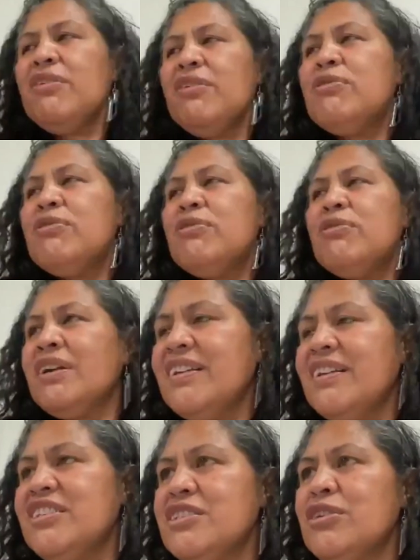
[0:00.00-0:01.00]
but the
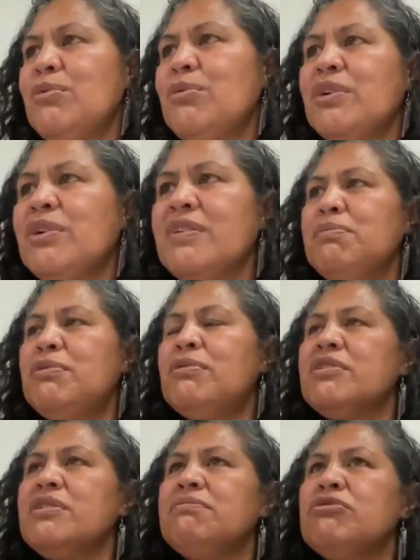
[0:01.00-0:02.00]
organizations don't want to
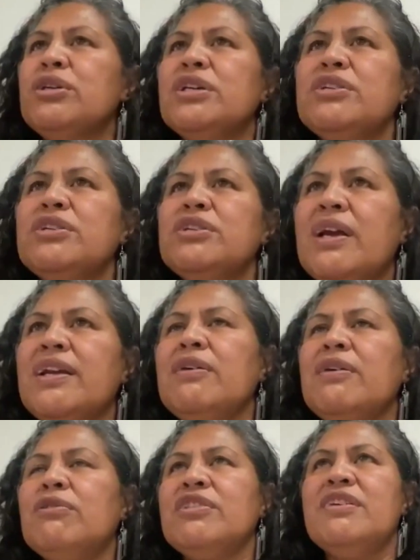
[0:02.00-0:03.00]
support treaty
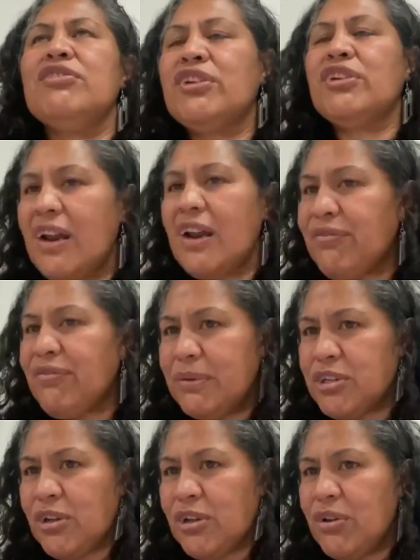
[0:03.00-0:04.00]
training, or there's not
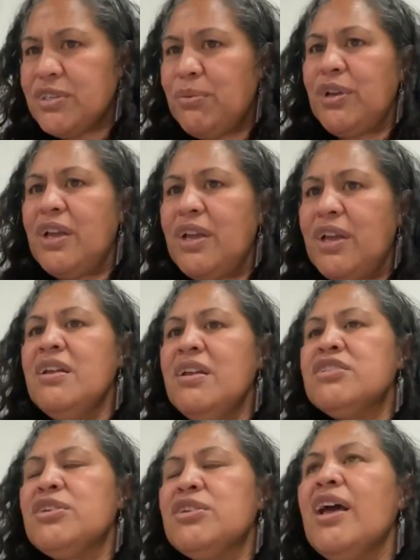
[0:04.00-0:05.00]
enough of them to go
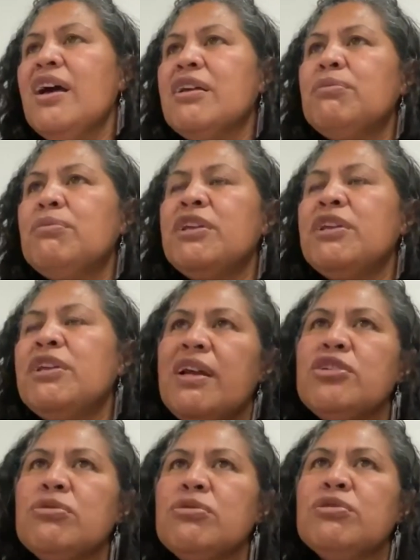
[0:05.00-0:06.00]
somewhere. So how can
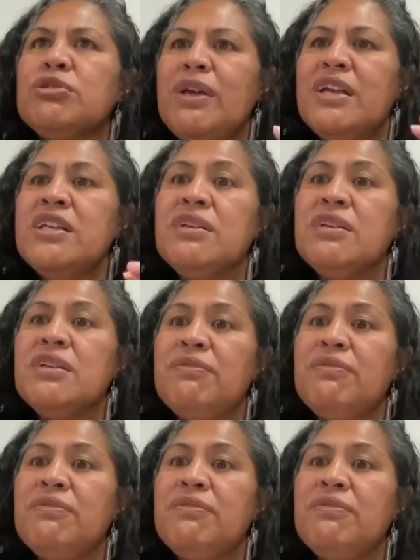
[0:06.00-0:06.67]
we create tools where